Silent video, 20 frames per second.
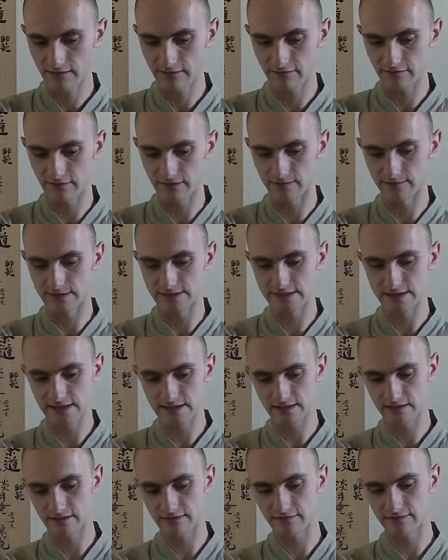from the
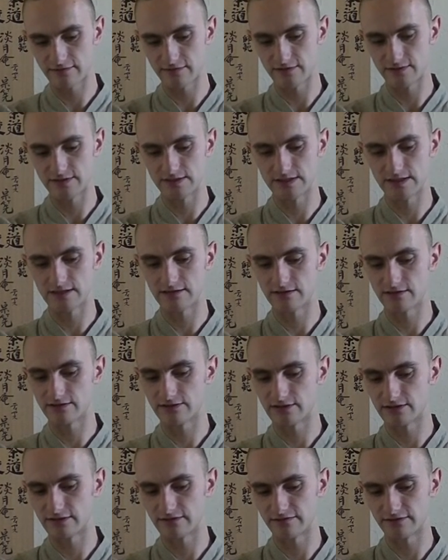second infusion, and the
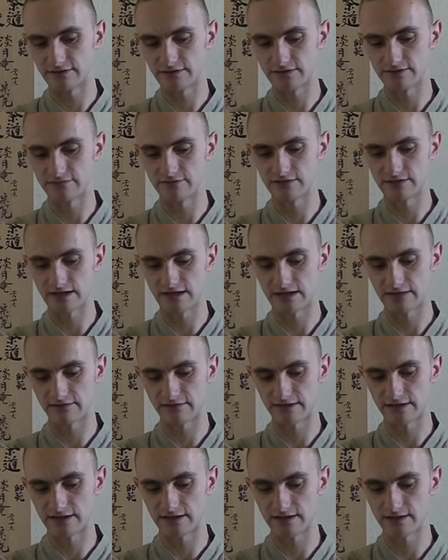third infusion will have
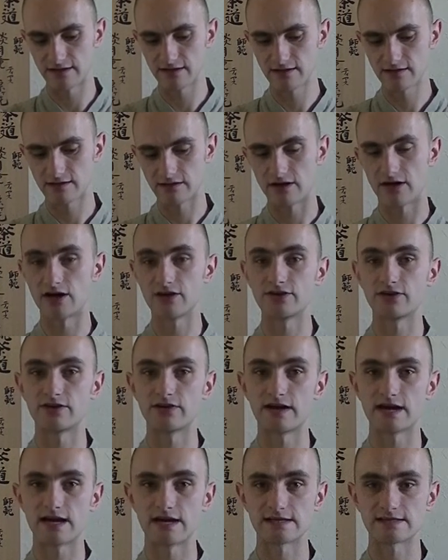again
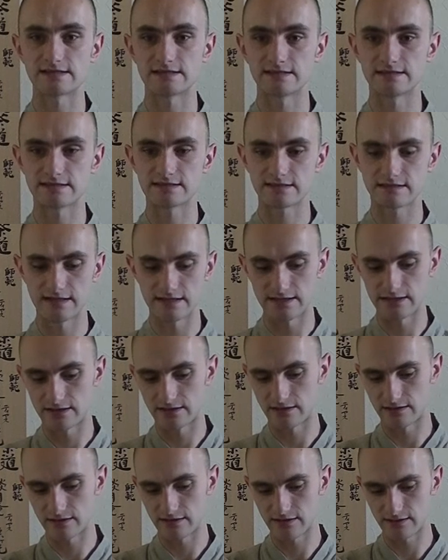other accents that
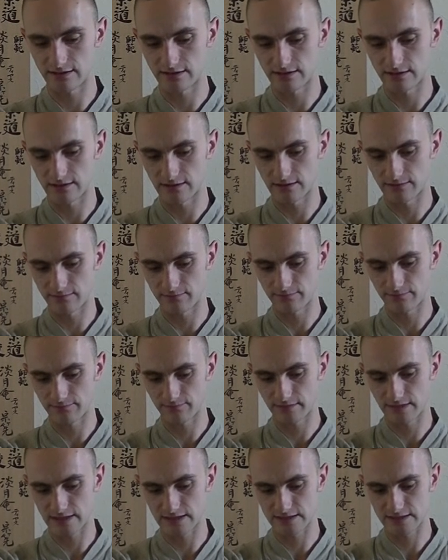are
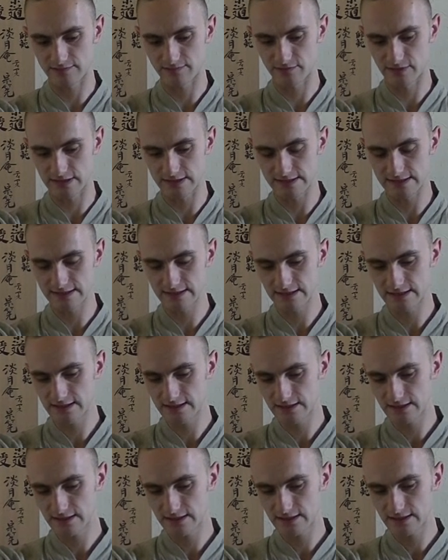expressed.
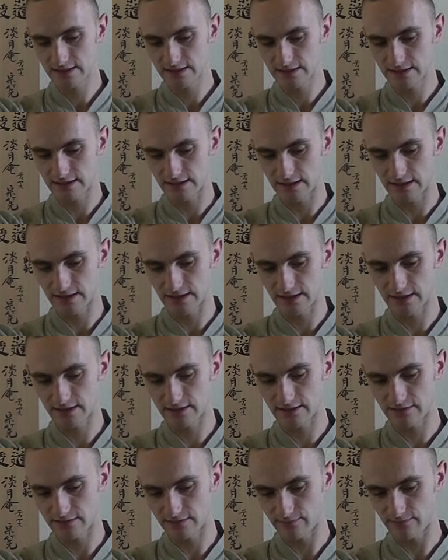
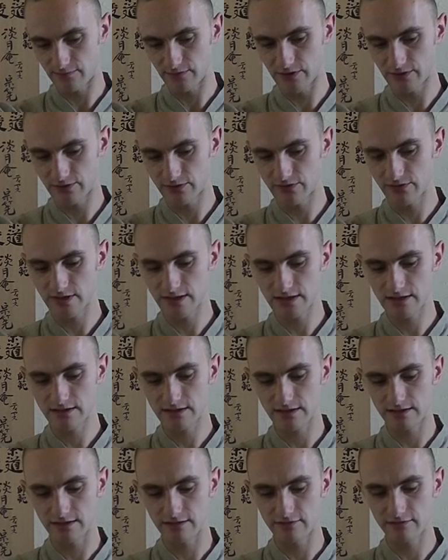And you
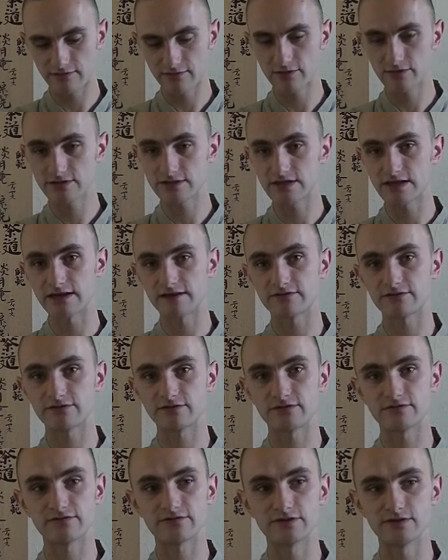drink infusion after
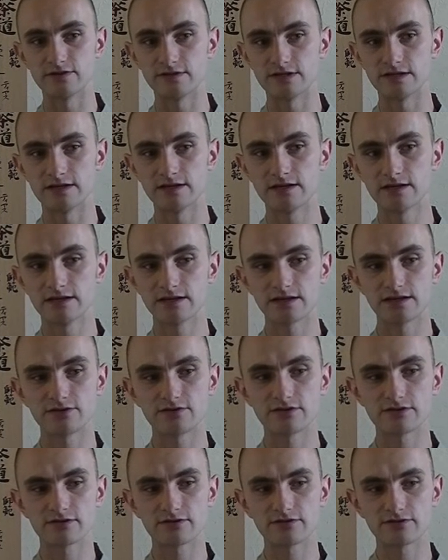infusion in
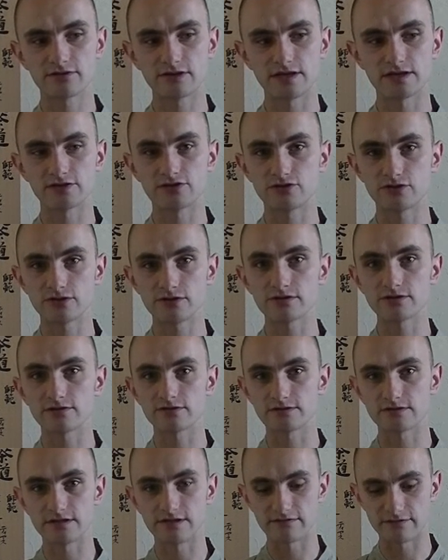order to enjoy
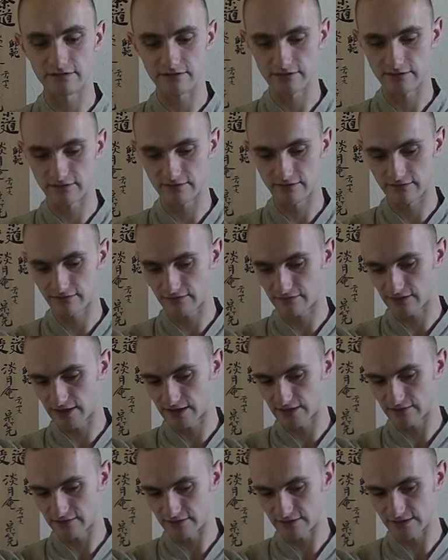those different
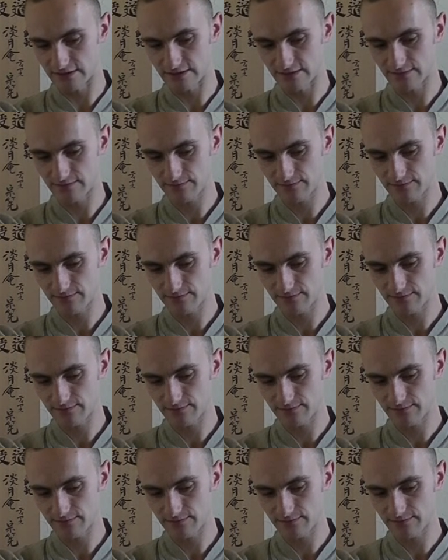flavors.